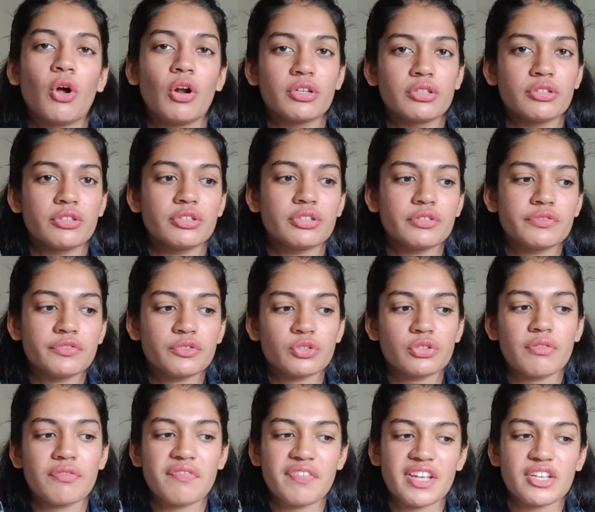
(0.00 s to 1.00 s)
alternative to
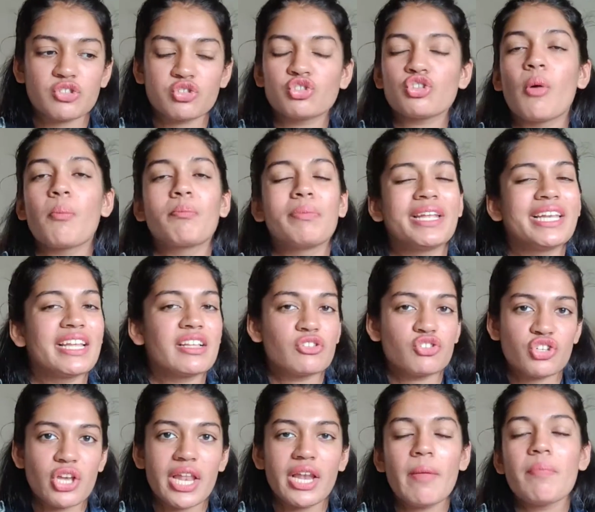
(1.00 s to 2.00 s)
the Face Shop
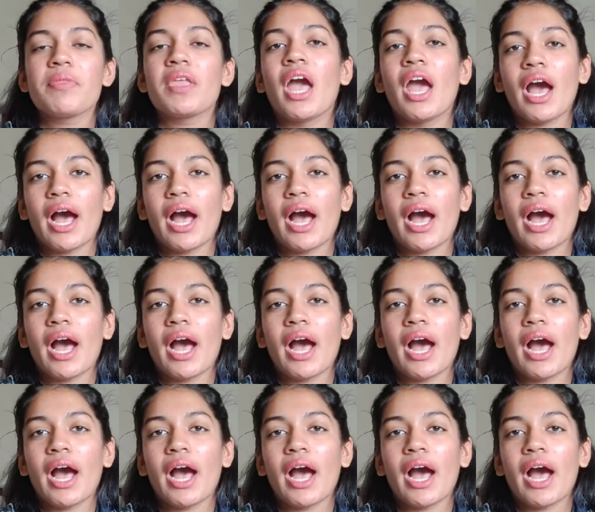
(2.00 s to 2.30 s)
Peeling Gel.